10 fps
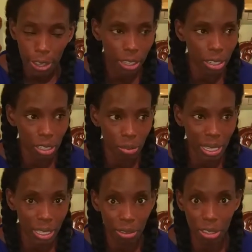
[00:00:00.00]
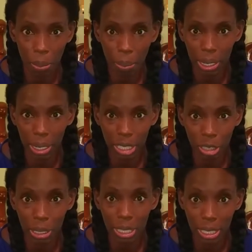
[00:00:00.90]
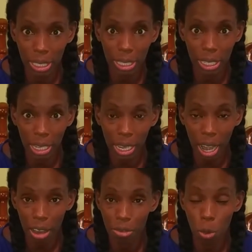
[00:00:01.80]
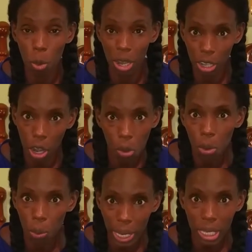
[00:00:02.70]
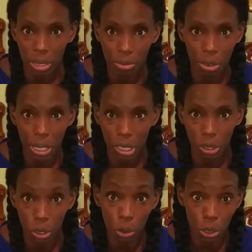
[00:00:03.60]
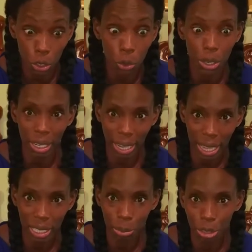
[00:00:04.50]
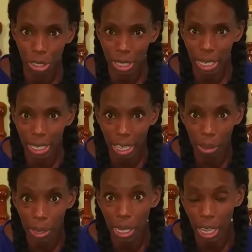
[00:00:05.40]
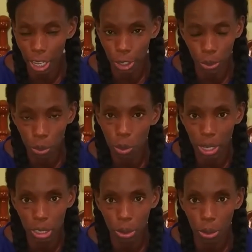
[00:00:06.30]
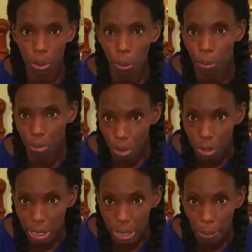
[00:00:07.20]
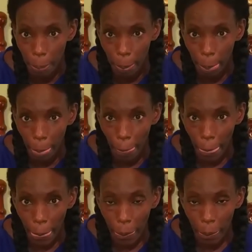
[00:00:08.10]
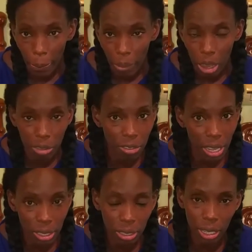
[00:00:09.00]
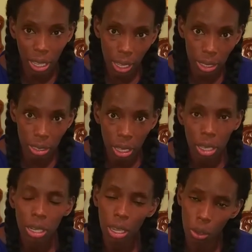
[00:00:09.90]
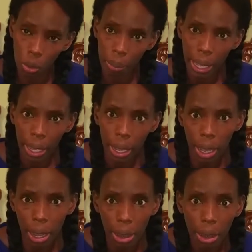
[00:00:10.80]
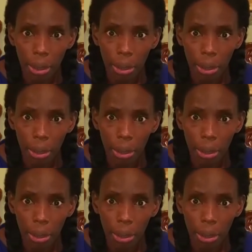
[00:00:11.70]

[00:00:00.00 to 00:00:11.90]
It doesn't matter if somebody has been sitting in the car for 1 hour waiting for it to load. You're the last person that came in and you want to go home first. If that's the case, then go buy a car.